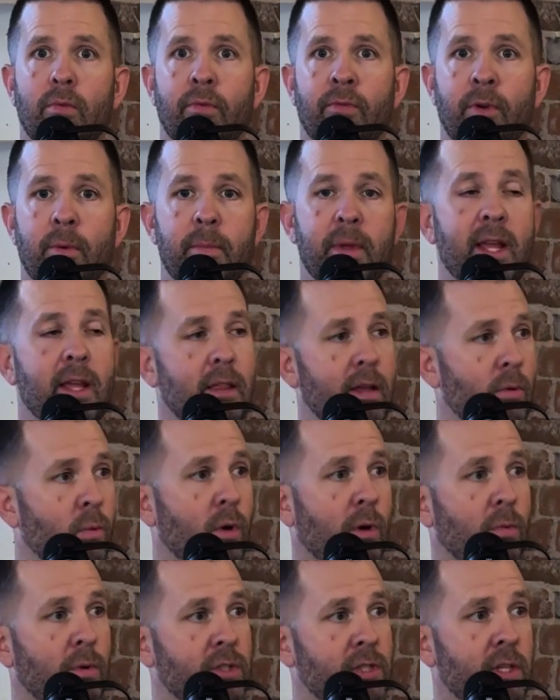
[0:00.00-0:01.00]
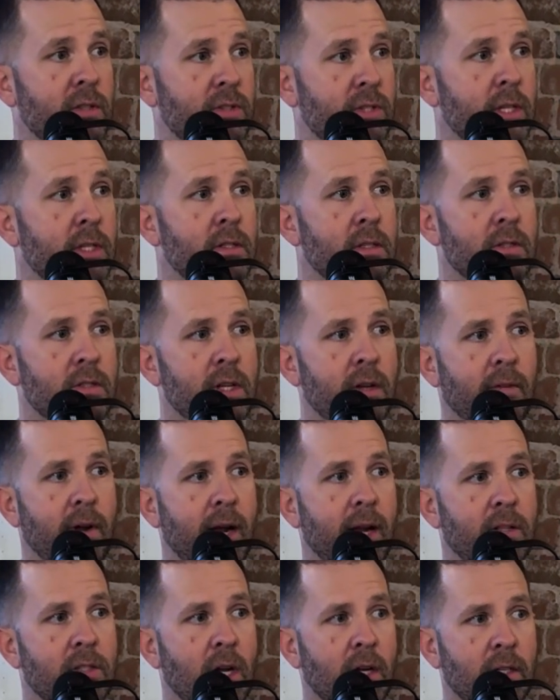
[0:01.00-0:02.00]
for me, the word was consistency, right?
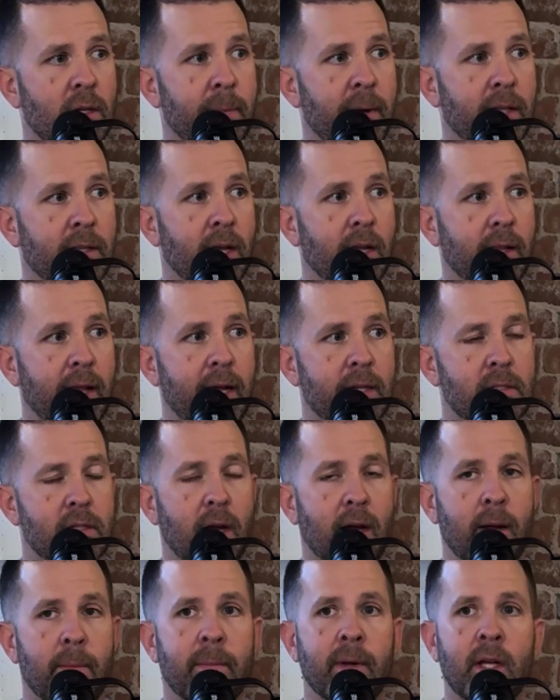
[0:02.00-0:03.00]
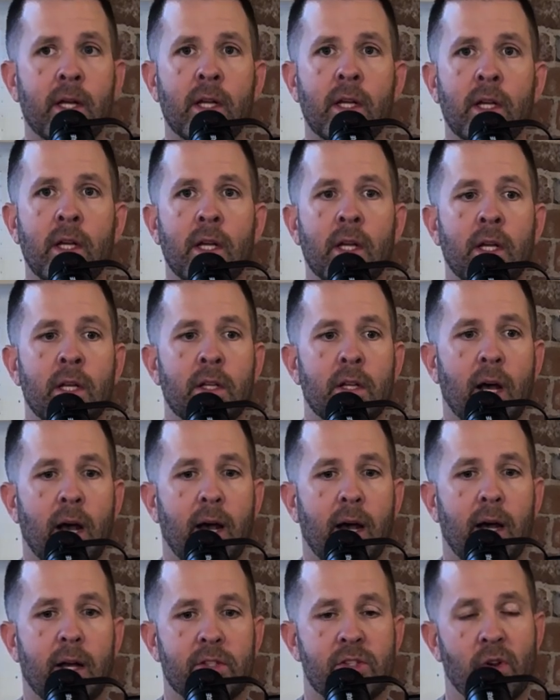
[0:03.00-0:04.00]
I talked about that last time.
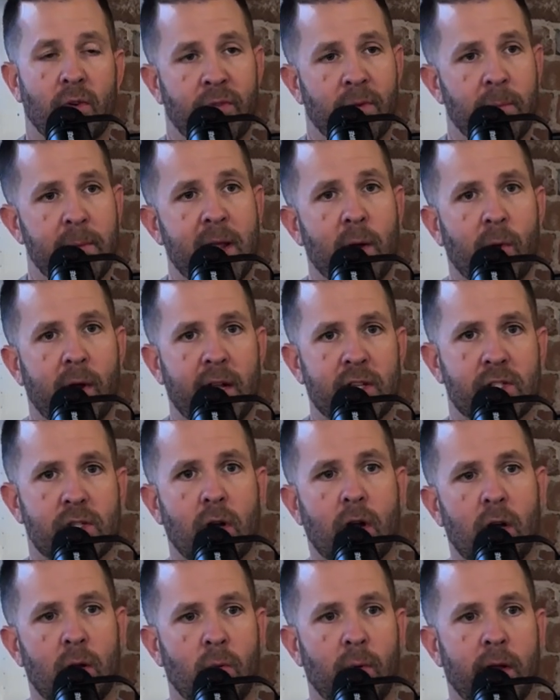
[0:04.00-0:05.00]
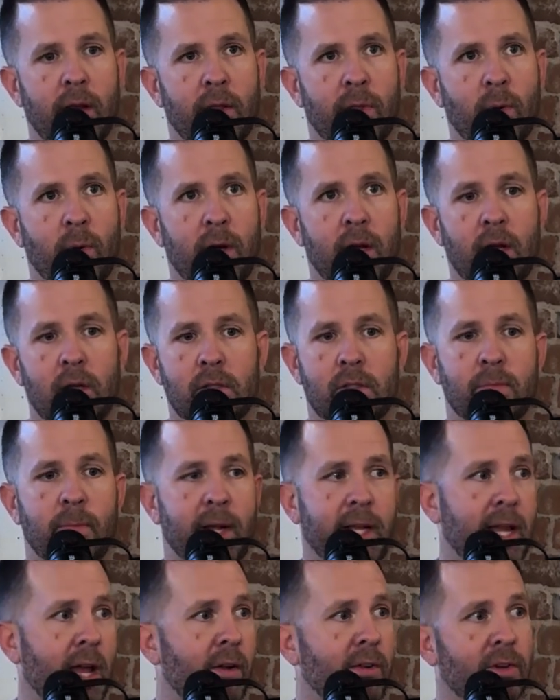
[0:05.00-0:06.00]
So for me, what I started with was my
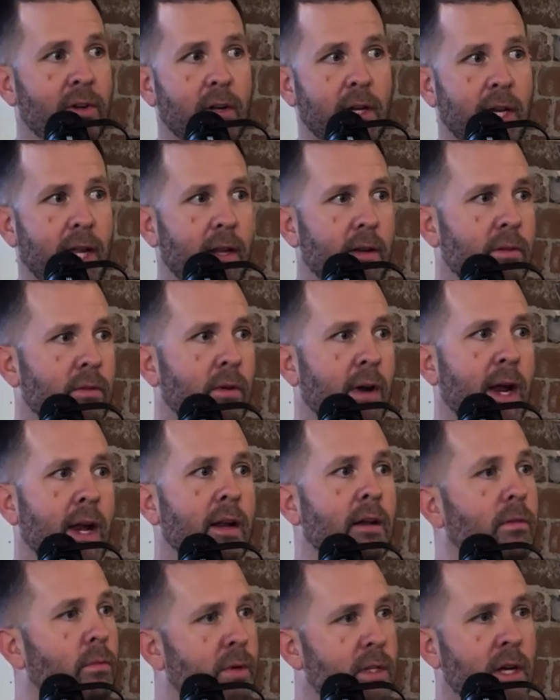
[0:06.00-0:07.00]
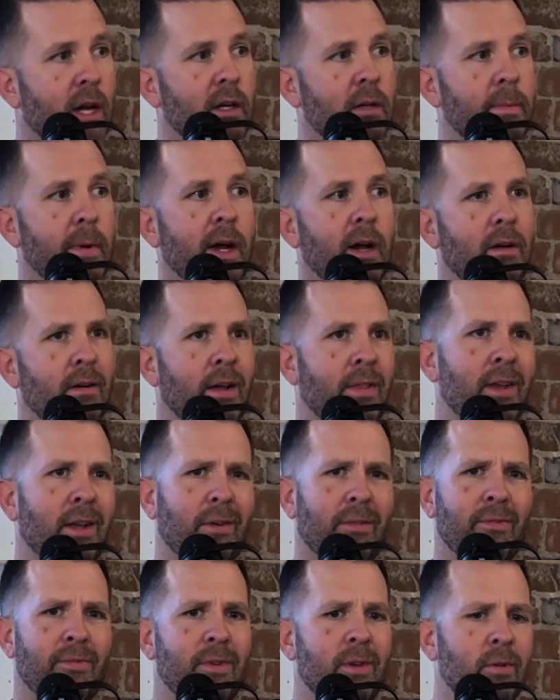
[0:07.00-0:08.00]
calendar again, right? We talked about, I think a
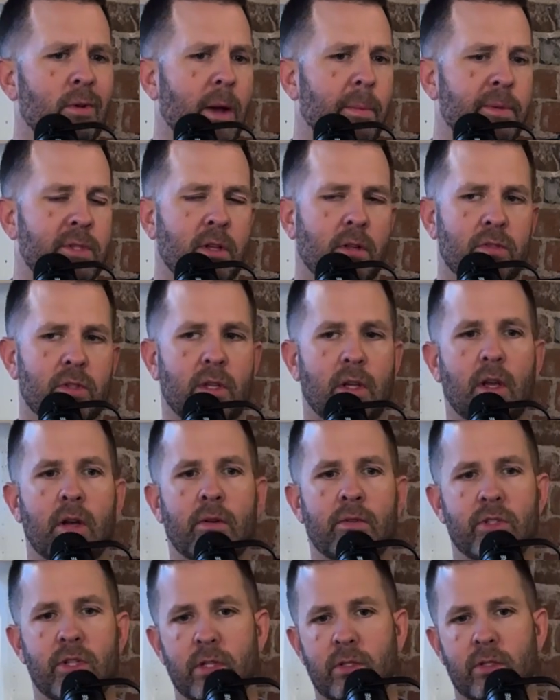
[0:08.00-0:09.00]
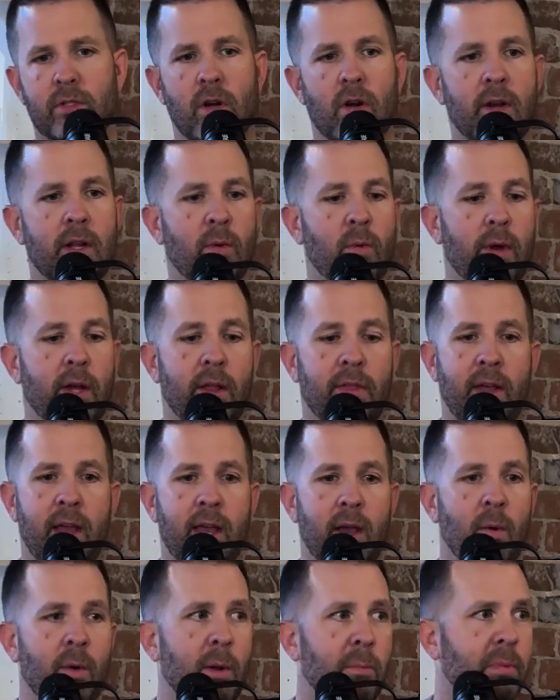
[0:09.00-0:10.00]
few episodes ago, just starting with, hey,
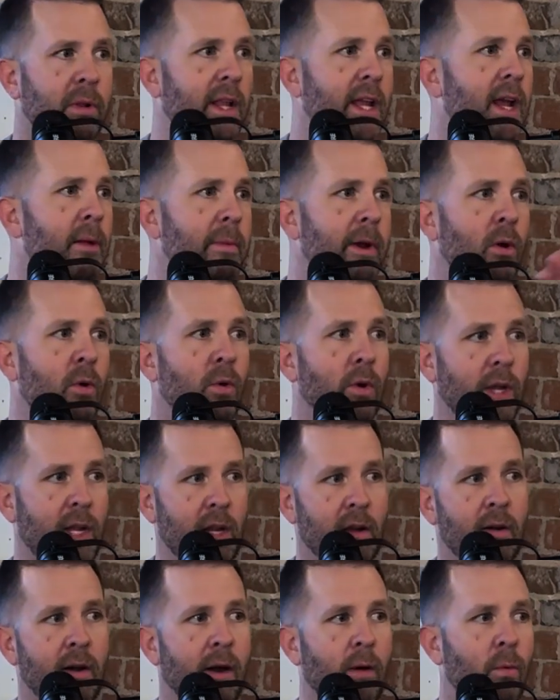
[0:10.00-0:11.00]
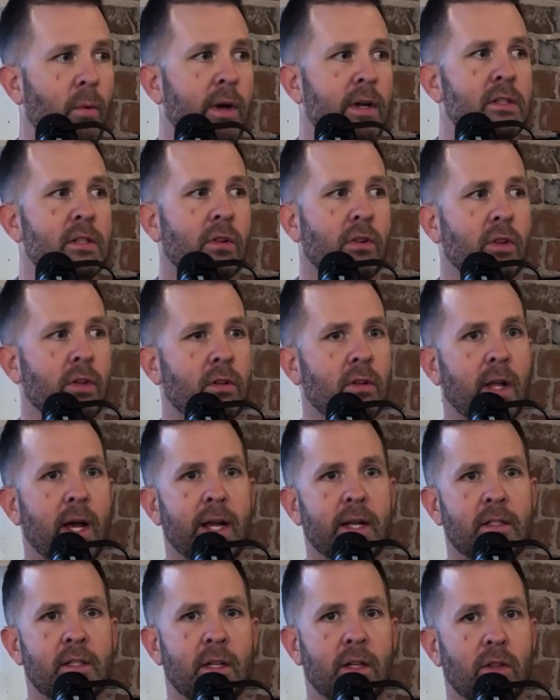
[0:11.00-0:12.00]
I want to plan my whole year out. What does it look
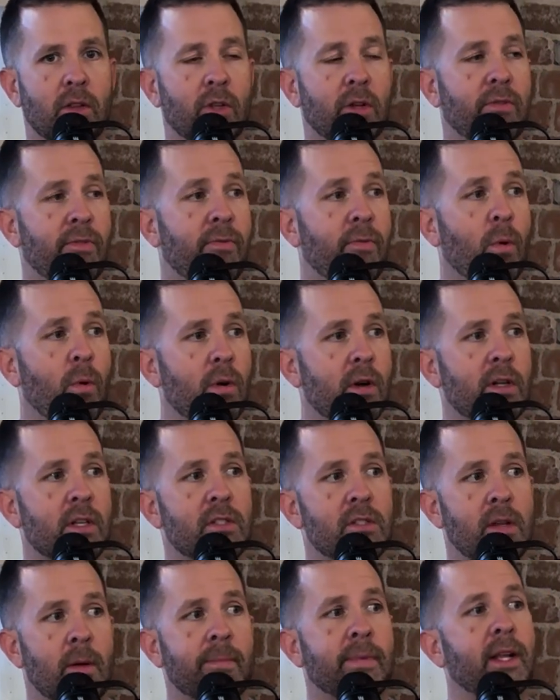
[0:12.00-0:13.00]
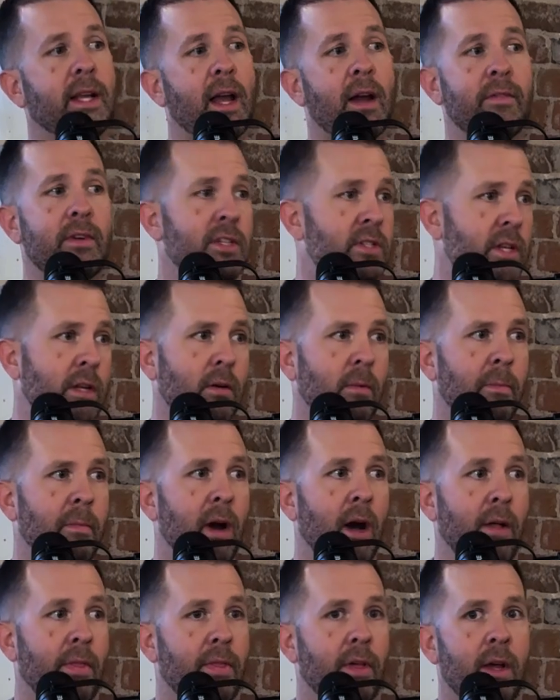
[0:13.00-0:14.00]
like to look forward to something every single
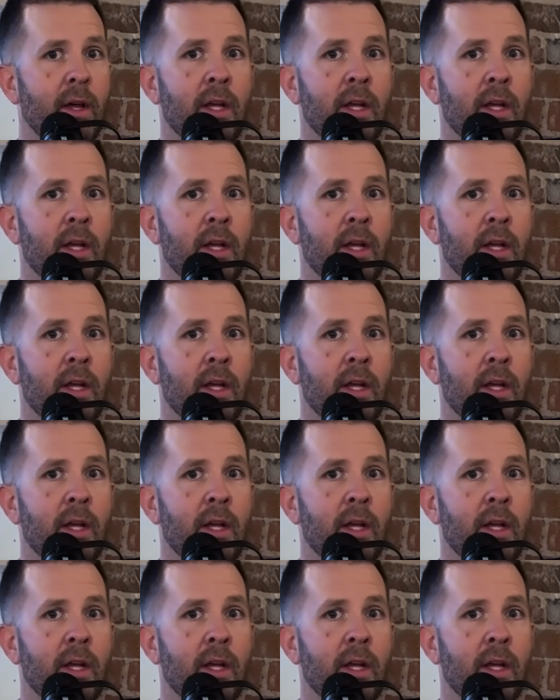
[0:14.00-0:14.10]
month?